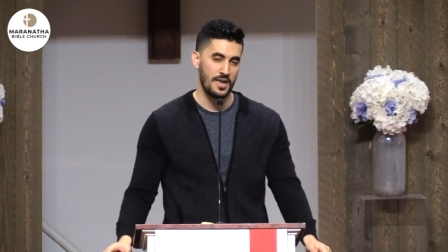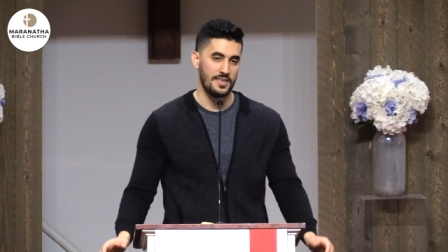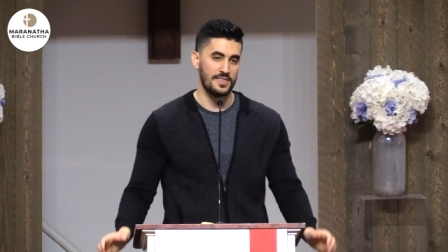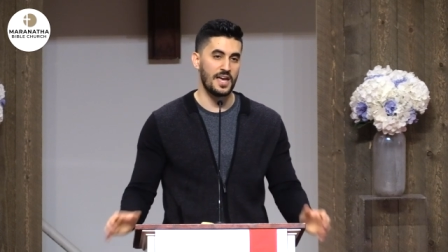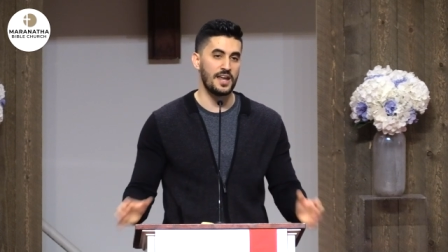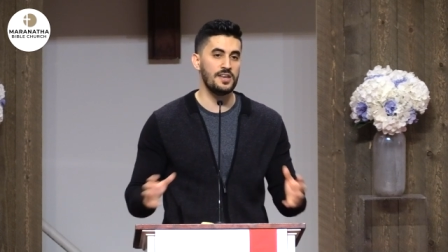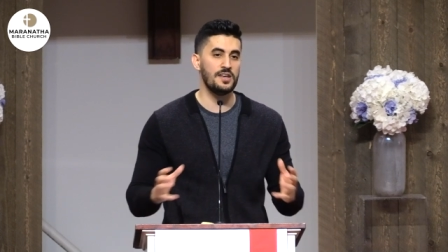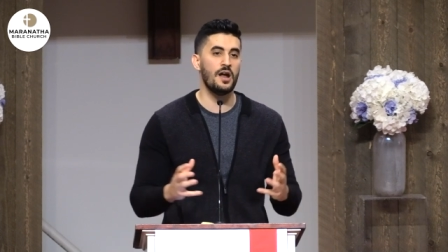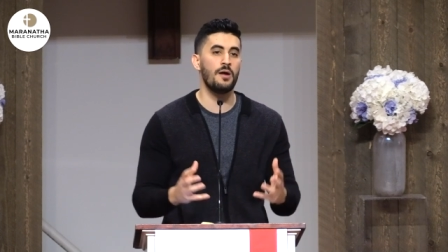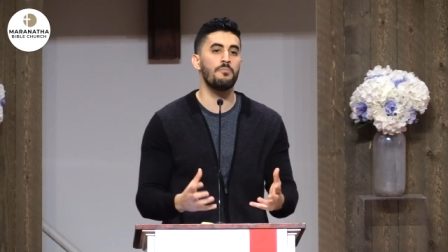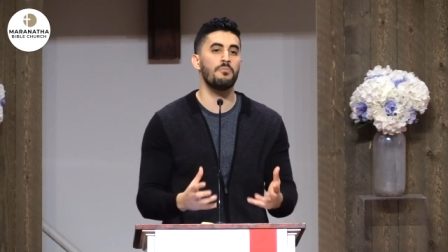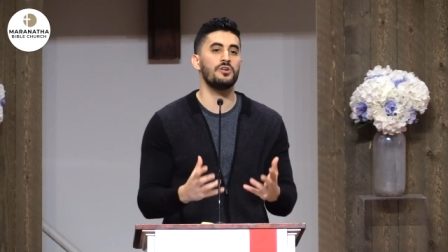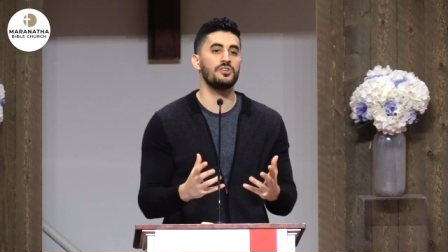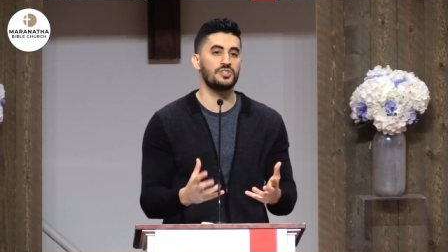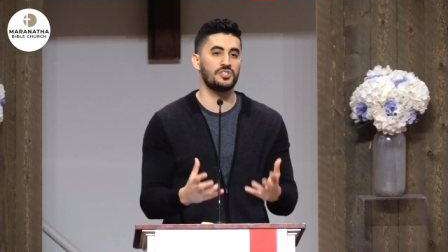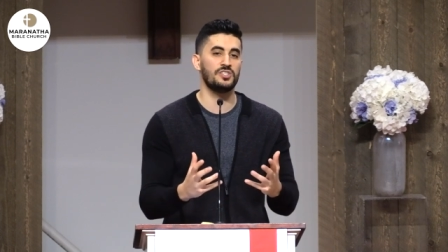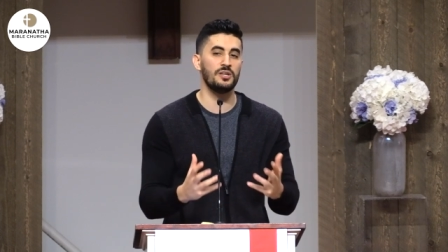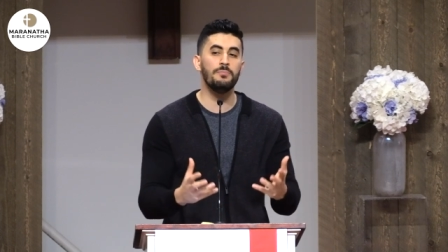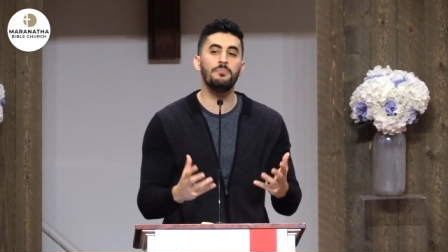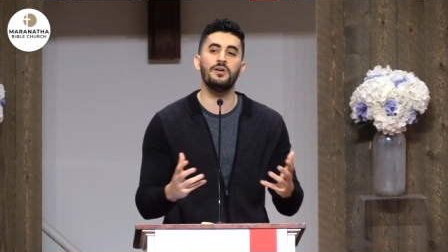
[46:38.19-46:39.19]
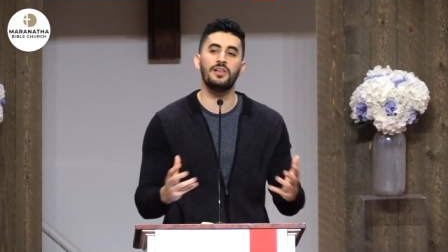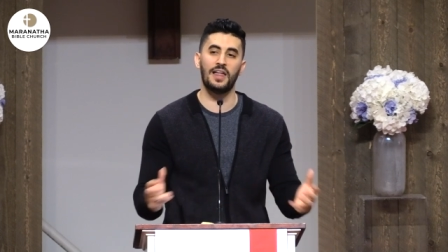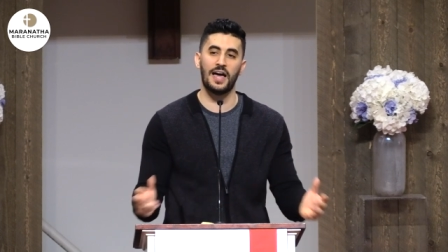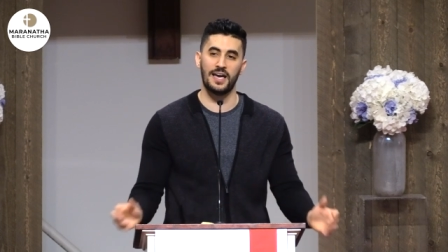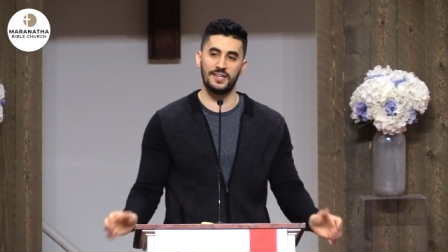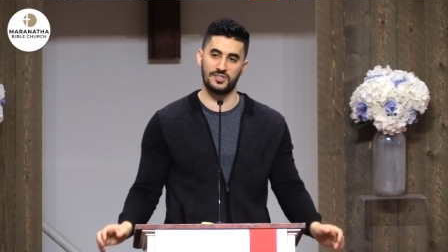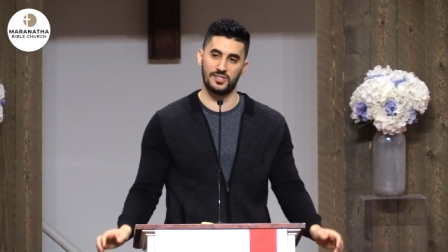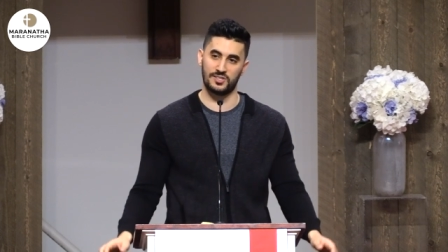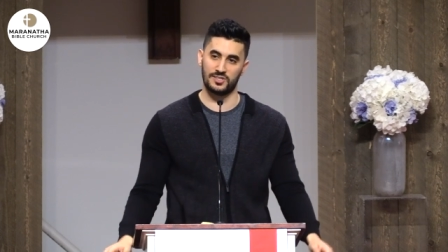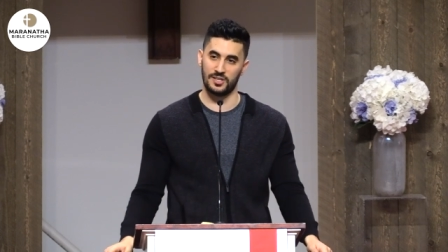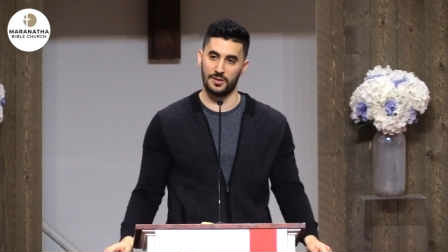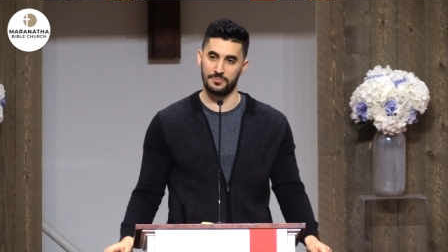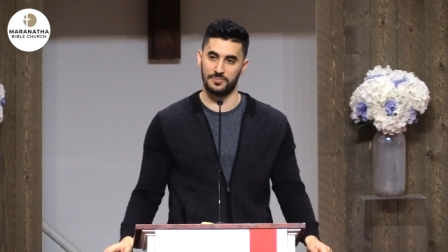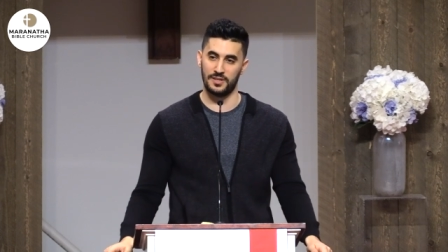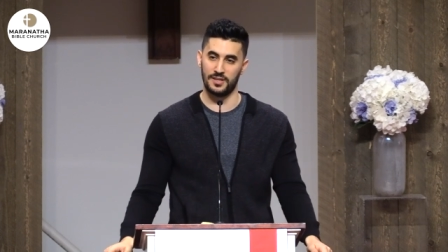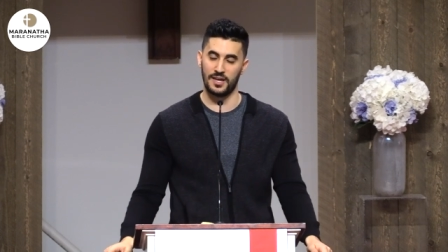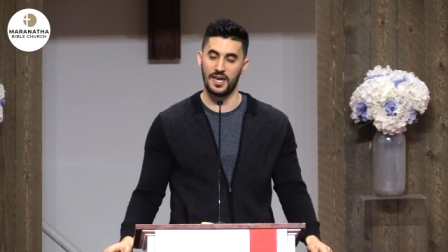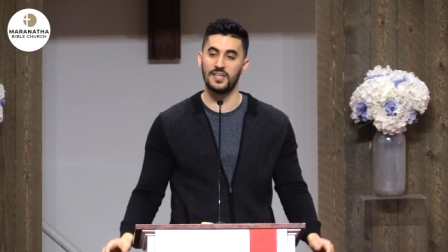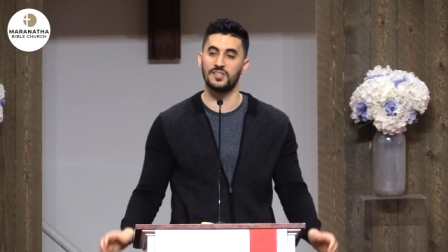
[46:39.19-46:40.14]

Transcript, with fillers: That number symbolizes something.